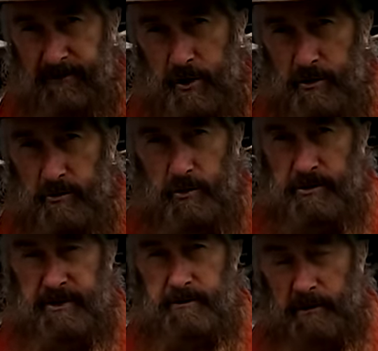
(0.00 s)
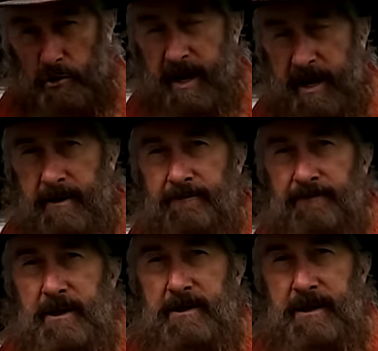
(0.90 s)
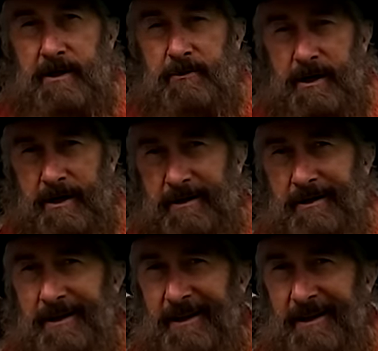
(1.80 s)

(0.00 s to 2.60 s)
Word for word: to view or to look at. So uh,